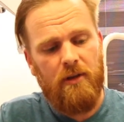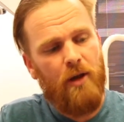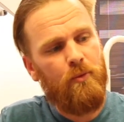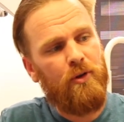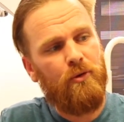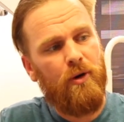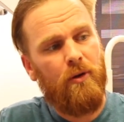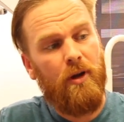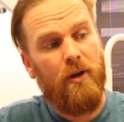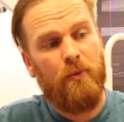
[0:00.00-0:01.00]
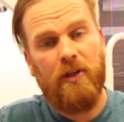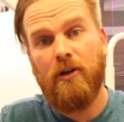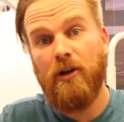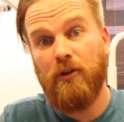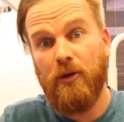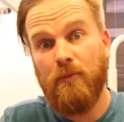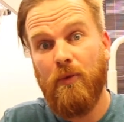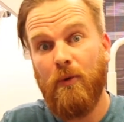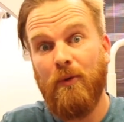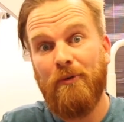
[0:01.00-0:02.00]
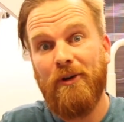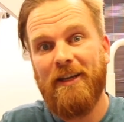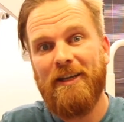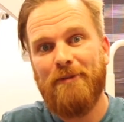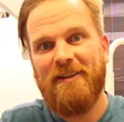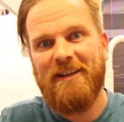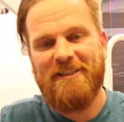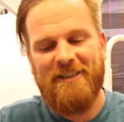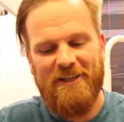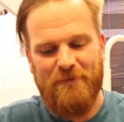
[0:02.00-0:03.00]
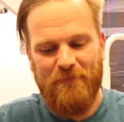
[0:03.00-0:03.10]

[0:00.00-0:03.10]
and with the condom we want to keep things in.